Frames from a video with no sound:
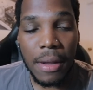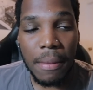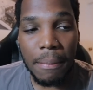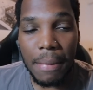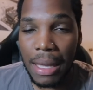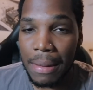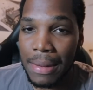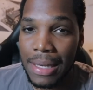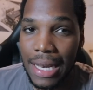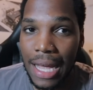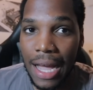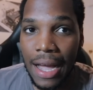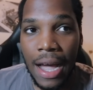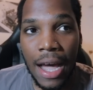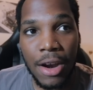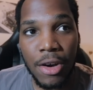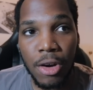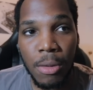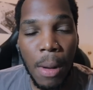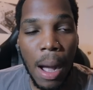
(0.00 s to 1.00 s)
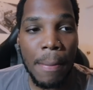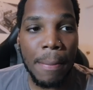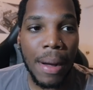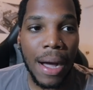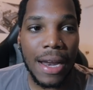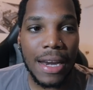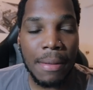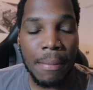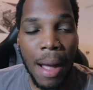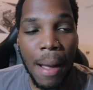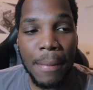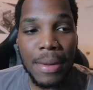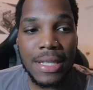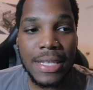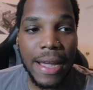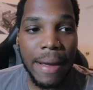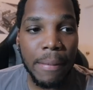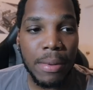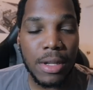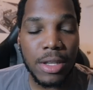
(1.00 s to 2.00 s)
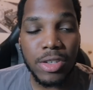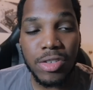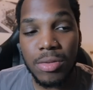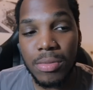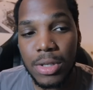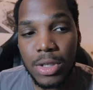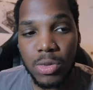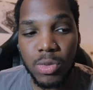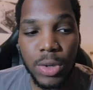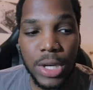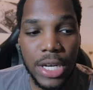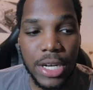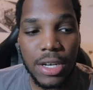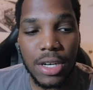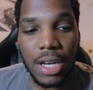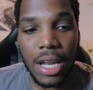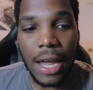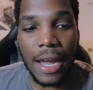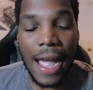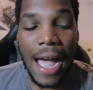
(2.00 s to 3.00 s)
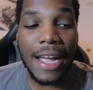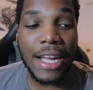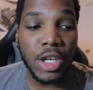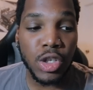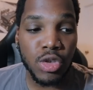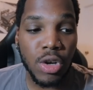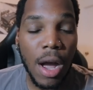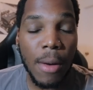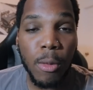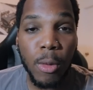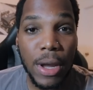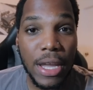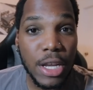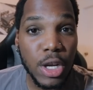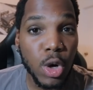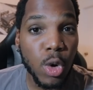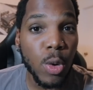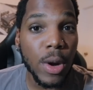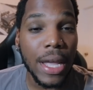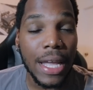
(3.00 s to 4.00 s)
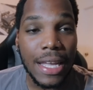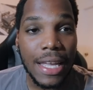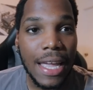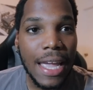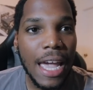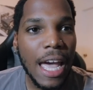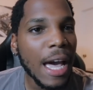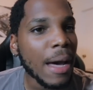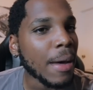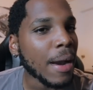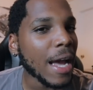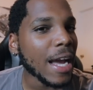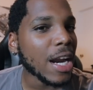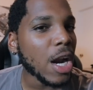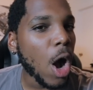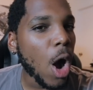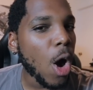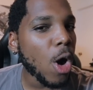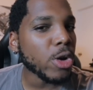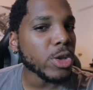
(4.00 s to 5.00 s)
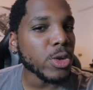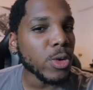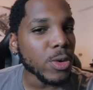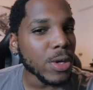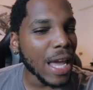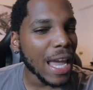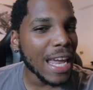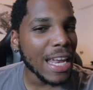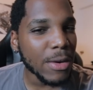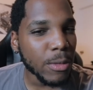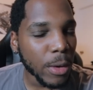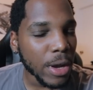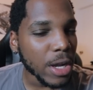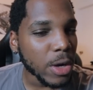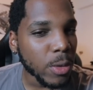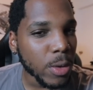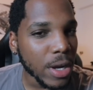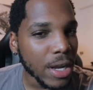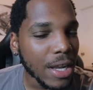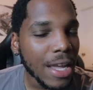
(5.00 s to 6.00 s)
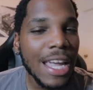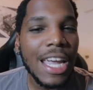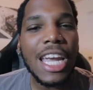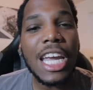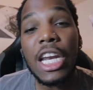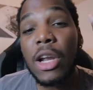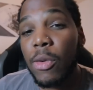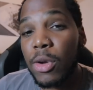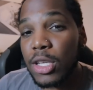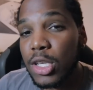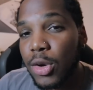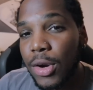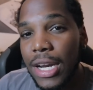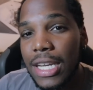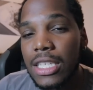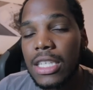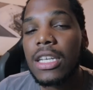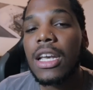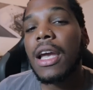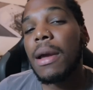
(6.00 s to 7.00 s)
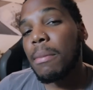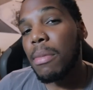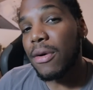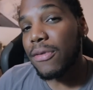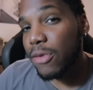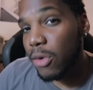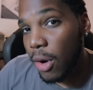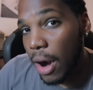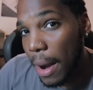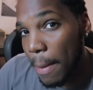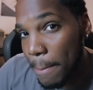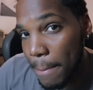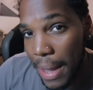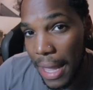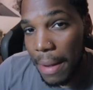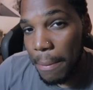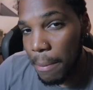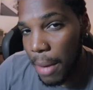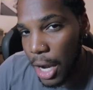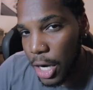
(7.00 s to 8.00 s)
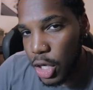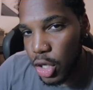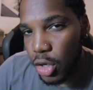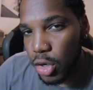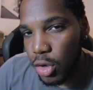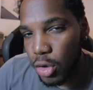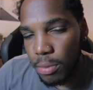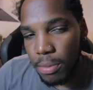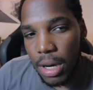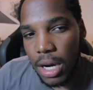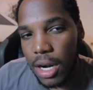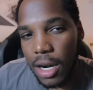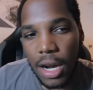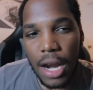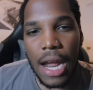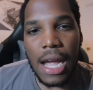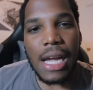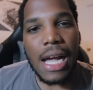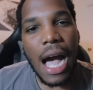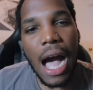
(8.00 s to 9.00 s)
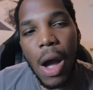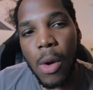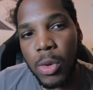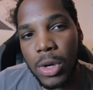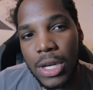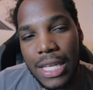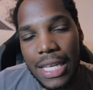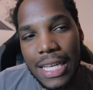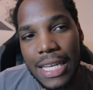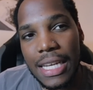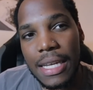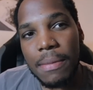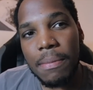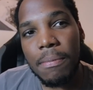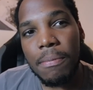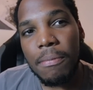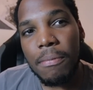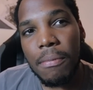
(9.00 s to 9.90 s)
Maybe not. I don't know. My body, my metabolism is weird. Like, I can drop weight quick, and I can also gain weight quick. You know what's crazy? Before I met my girl, bruh, I would eat